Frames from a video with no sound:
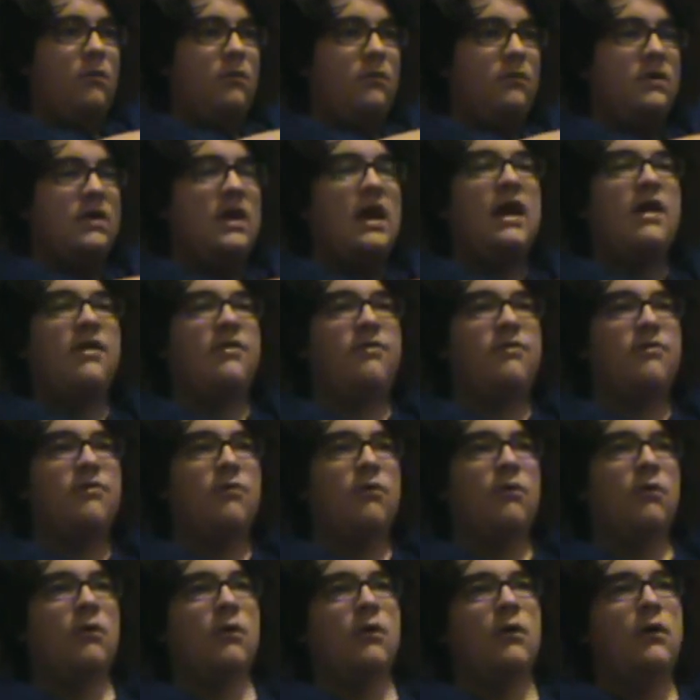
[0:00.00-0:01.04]

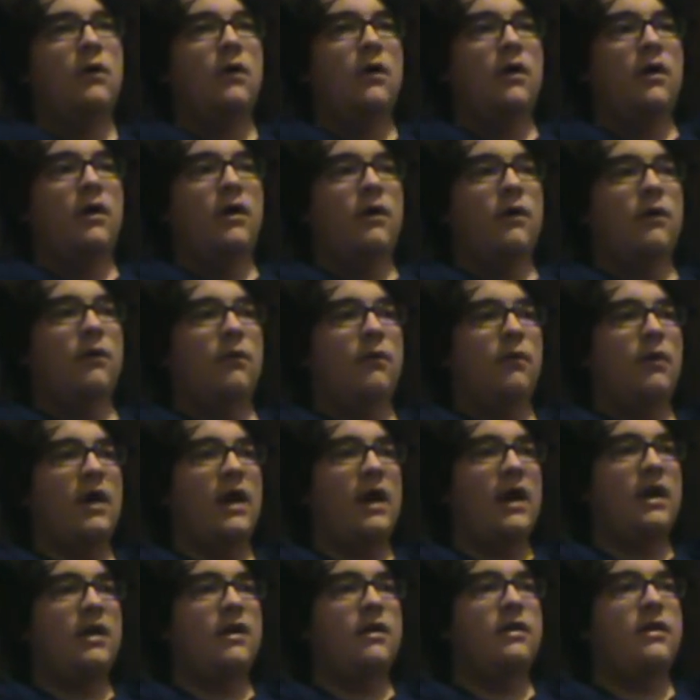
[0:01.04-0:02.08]
Yes.
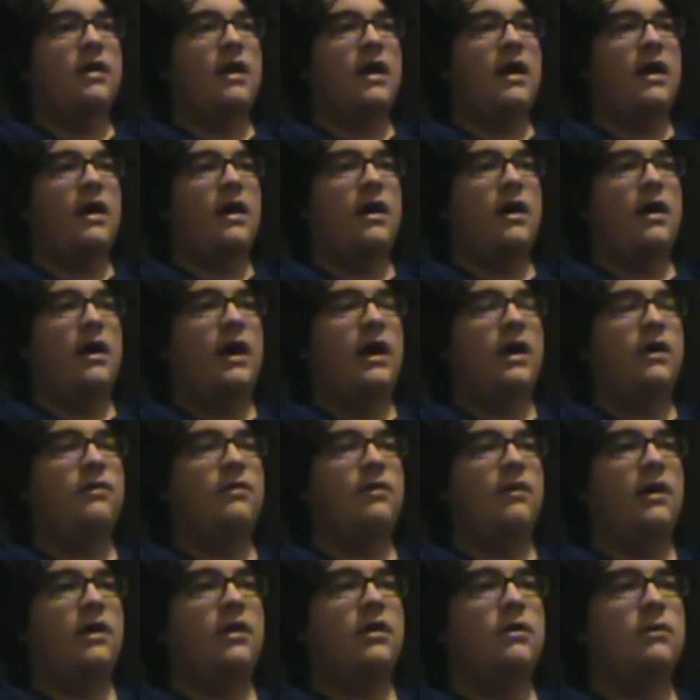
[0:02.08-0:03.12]
And
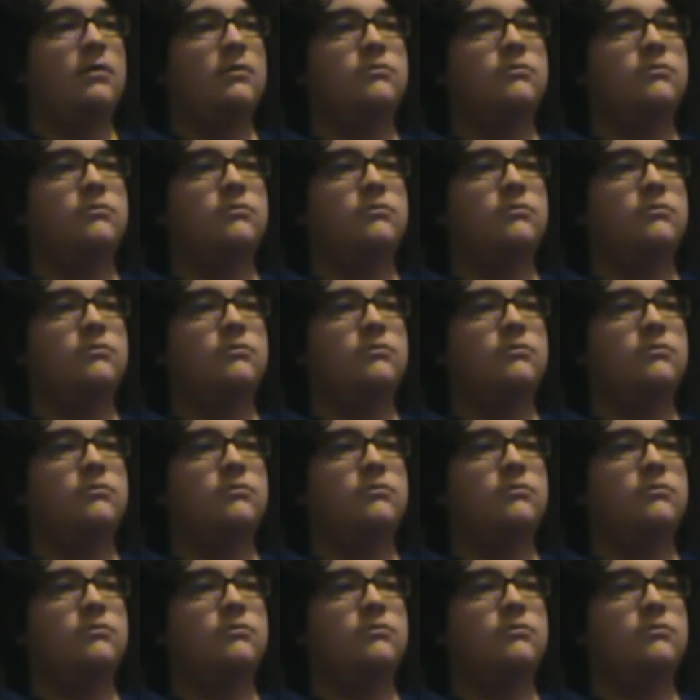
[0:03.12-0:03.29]
I'd like